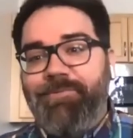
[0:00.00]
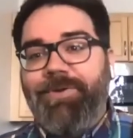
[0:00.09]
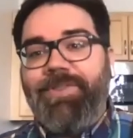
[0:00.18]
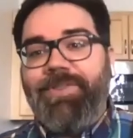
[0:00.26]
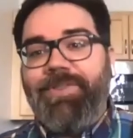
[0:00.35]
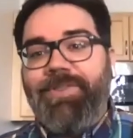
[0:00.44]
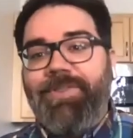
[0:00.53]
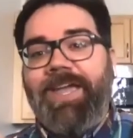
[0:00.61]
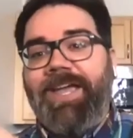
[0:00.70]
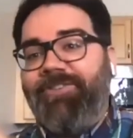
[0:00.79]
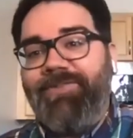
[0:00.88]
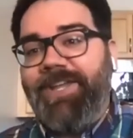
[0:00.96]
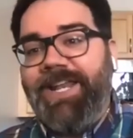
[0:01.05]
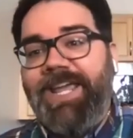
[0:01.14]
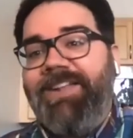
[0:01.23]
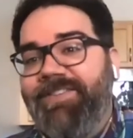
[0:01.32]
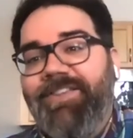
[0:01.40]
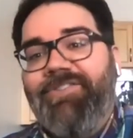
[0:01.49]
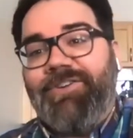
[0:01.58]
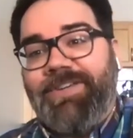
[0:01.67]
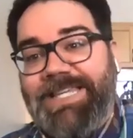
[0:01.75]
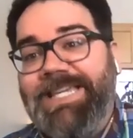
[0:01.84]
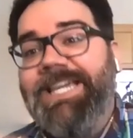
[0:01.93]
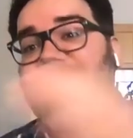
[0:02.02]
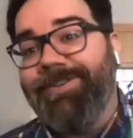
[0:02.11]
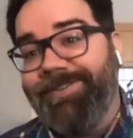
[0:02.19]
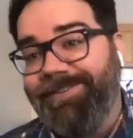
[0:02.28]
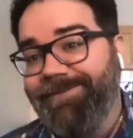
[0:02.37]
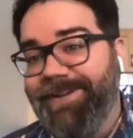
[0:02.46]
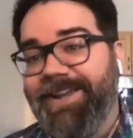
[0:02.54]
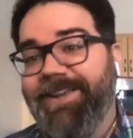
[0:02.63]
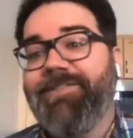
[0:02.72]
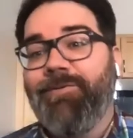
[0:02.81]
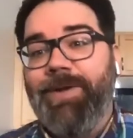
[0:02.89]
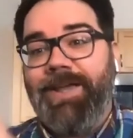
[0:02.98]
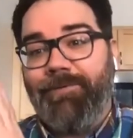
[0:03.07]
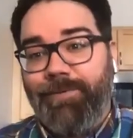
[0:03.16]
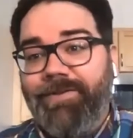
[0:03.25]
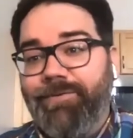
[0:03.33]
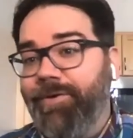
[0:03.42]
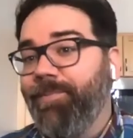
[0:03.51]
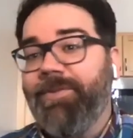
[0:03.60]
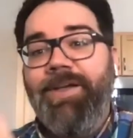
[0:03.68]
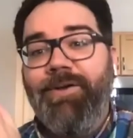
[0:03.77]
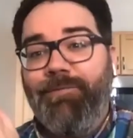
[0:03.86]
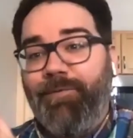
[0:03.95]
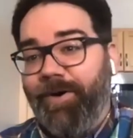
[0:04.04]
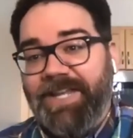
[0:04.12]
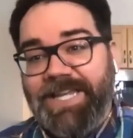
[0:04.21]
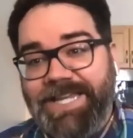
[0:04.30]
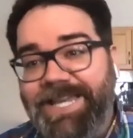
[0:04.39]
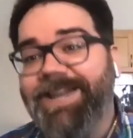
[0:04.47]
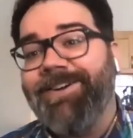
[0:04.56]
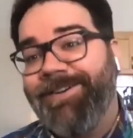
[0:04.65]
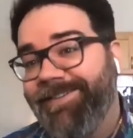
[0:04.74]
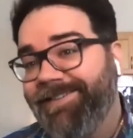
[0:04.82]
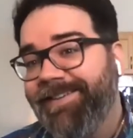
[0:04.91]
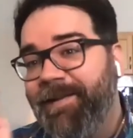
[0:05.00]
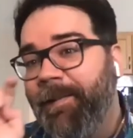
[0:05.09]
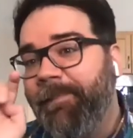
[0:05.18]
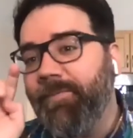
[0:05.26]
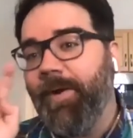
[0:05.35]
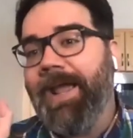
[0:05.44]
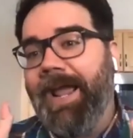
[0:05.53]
with HIV and AIDS, this took years, right? So we have risk groups for years, right?